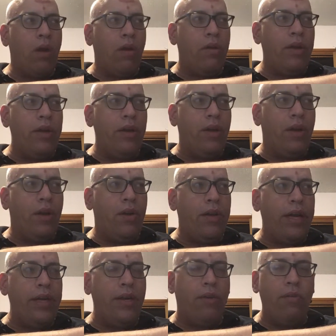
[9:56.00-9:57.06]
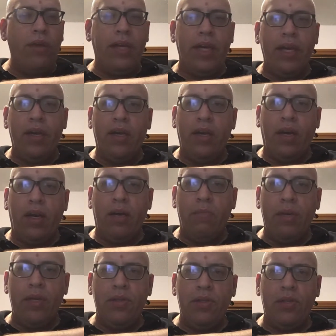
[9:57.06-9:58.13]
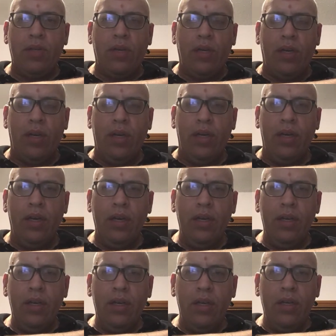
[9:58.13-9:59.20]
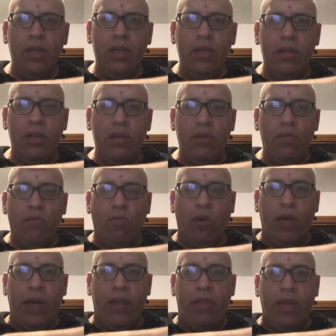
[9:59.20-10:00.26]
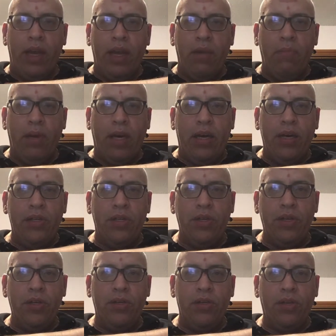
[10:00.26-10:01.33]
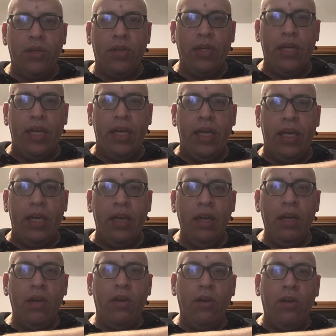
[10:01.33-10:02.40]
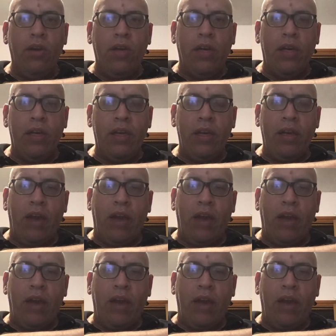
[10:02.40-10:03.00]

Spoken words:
all in all, I don't get comments on what I think about. It's usually, look,